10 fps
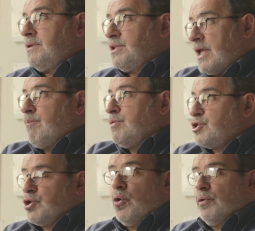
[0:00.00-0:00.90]
it can be
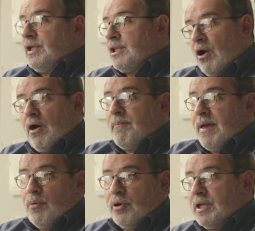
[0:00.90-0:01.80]
shown that our
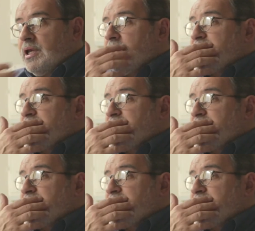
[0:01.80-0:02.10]
memory